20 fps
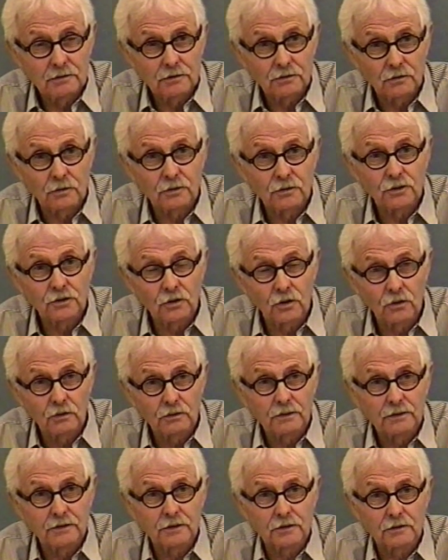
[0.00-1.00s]
So
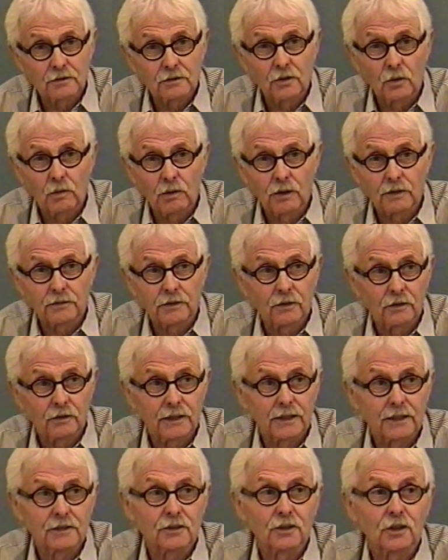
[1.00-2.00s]
don't just go out there
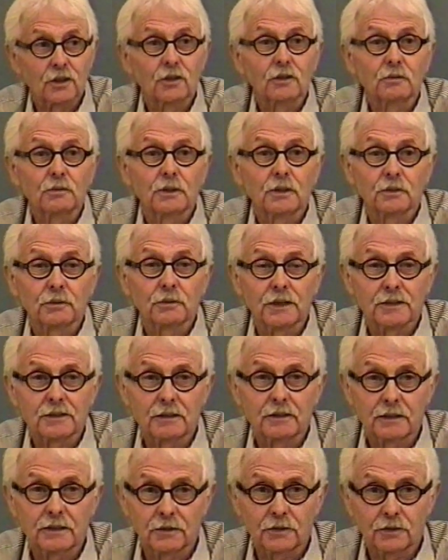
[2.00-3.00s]
like it's a goodwill
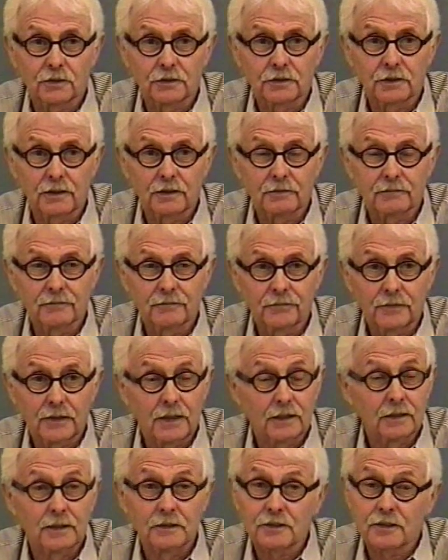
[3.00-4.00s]
race and have a good time.
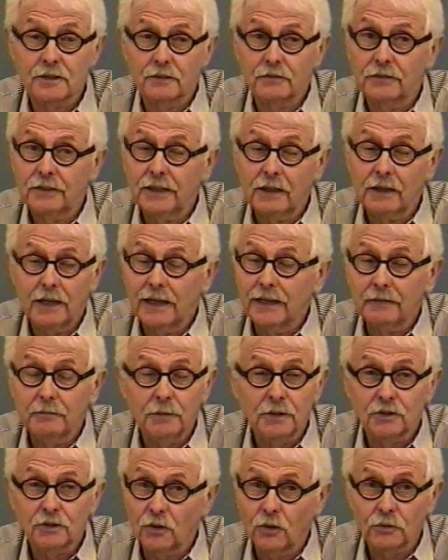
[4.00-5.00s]
And he said, if I
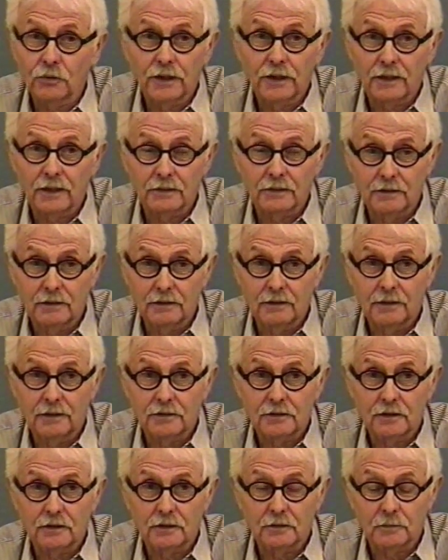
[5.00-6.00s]
hadn't been told that,
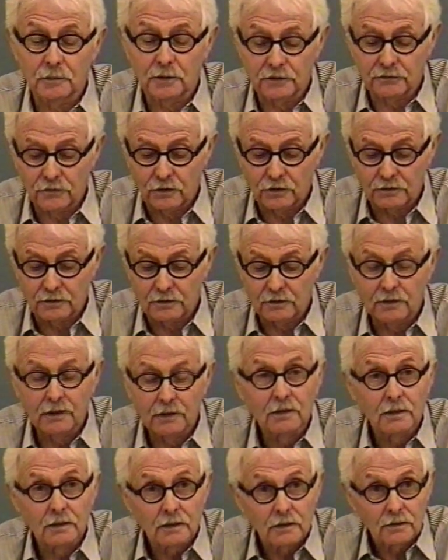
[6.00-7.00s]
he said to my father,
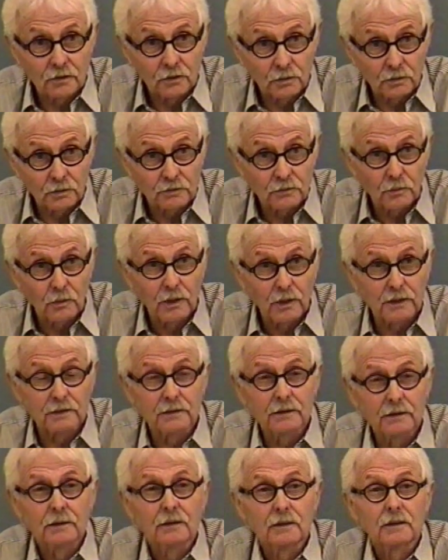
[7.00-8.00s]
you would have
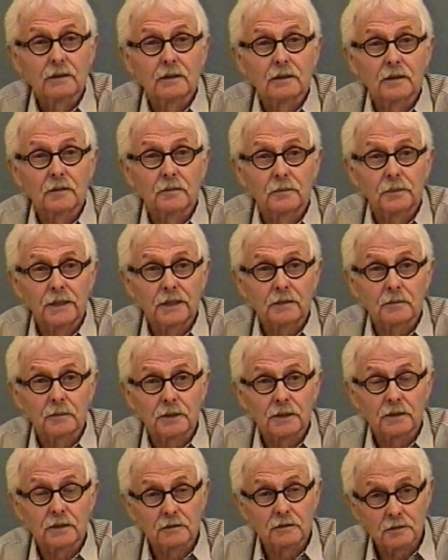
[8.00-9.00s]
won and beaten
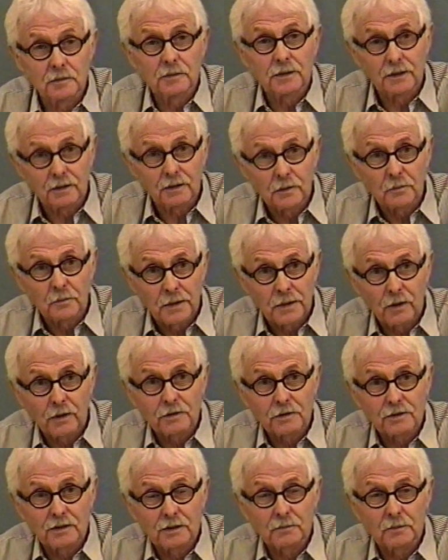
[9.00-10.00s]
me. And it was a little
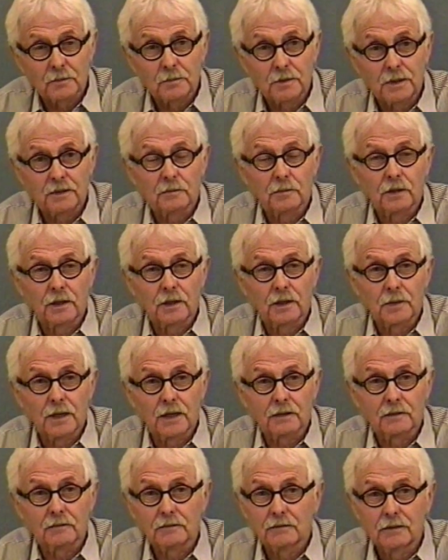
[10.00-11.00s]
embarrassing to be beaten by a
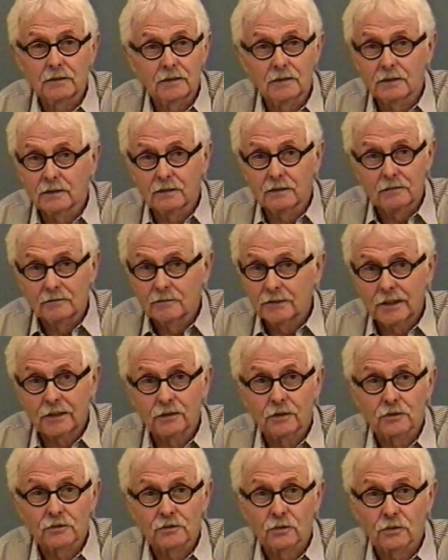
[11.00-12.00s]
man
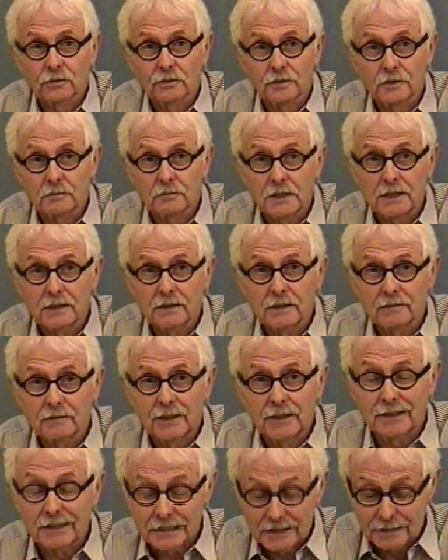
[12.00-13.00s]
10 years older than me,
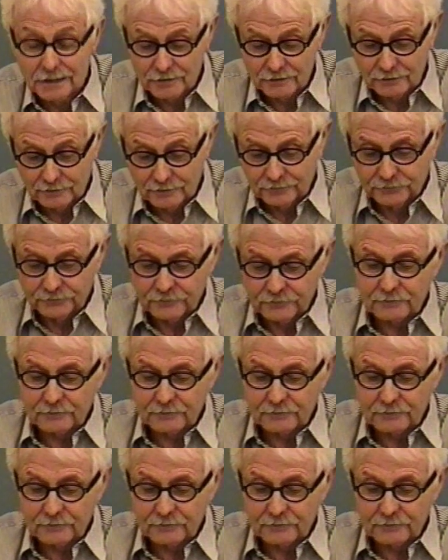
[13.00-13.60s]
at least.